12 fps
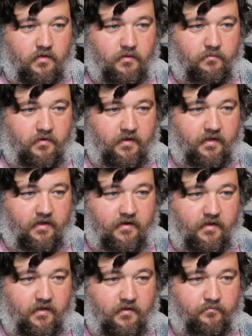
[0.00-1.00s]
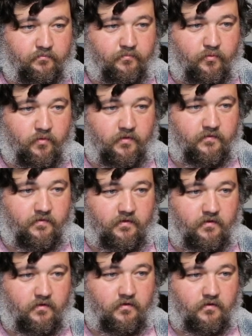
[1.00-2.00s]
going to add a point
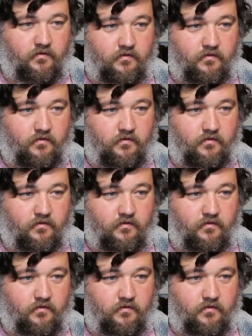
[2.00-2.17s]
here.